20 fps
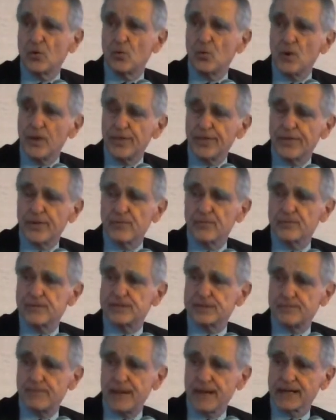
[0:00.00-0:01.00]
with
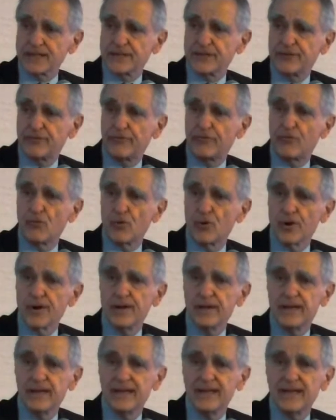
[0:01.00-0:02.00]
respect for
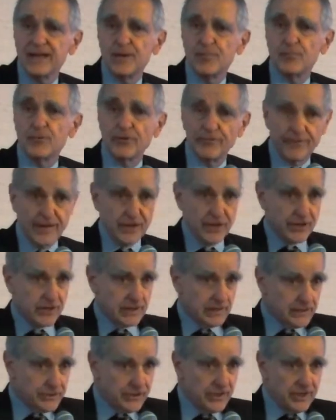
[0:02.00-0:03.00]

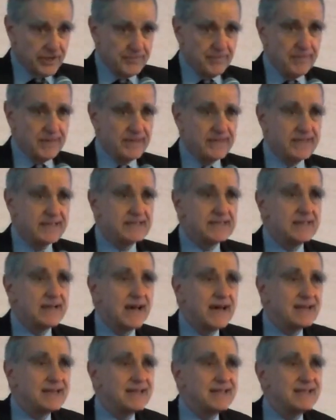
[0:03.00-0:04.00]
professional judgment. It's
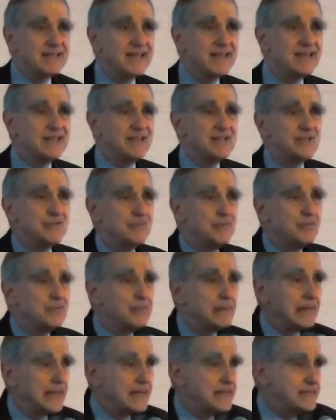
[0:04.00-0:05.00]
not intended to
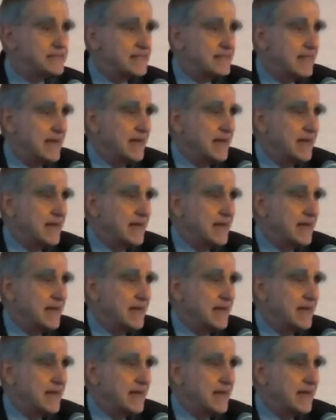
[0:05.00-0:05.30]
replace